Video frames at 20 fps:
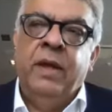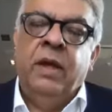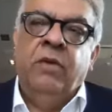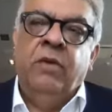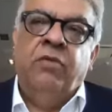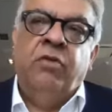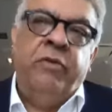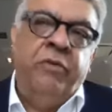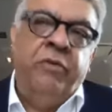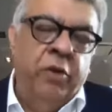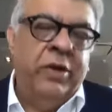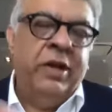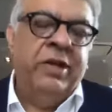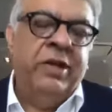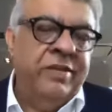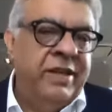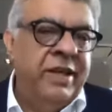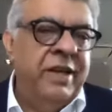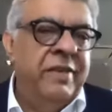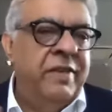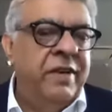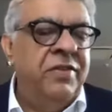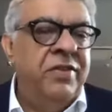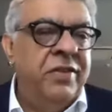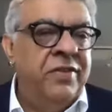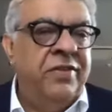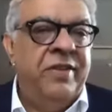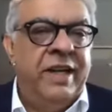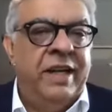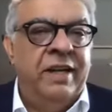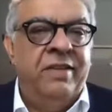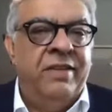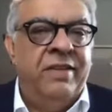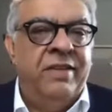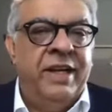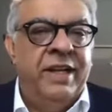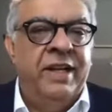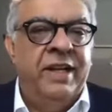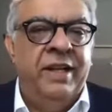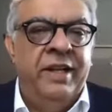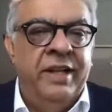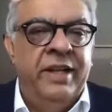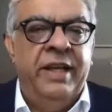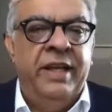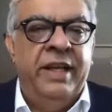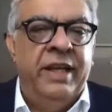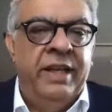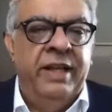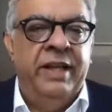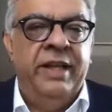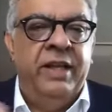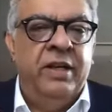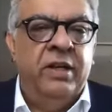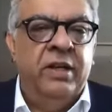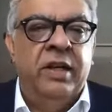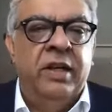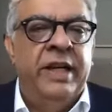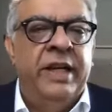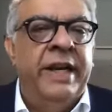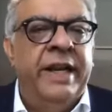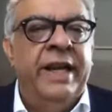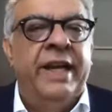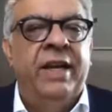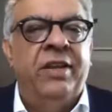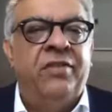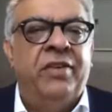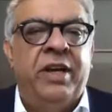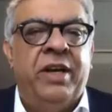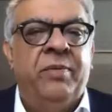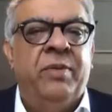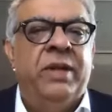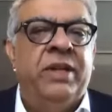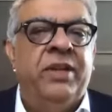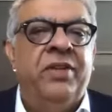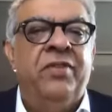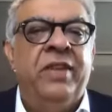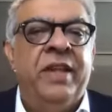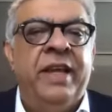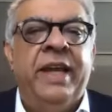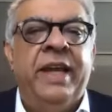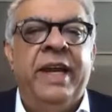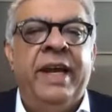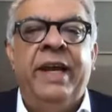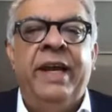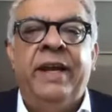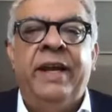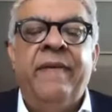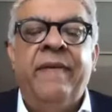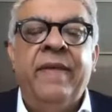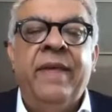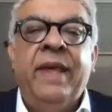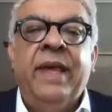So if you can just give us a sense that in the early days, right, when this thing hit,